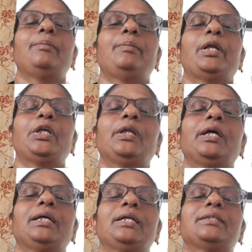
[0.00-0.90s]
particular
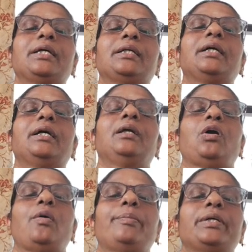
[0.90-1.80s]
constructor
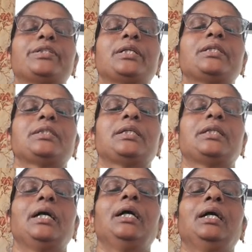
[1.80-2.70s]
operations in
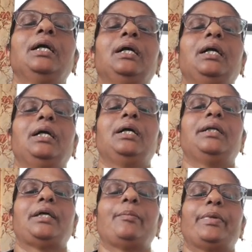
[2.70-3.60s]
a
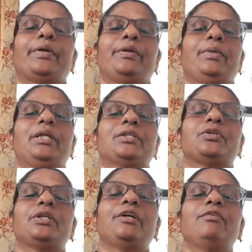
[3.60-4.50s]
temporary manner. So
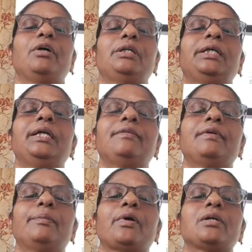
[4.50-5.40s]
defaultly it will
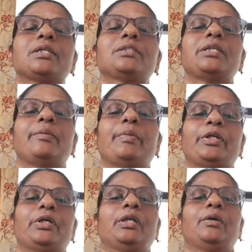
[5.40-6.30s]
process that
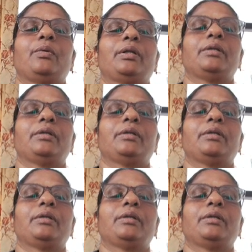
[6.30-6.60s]
particular one.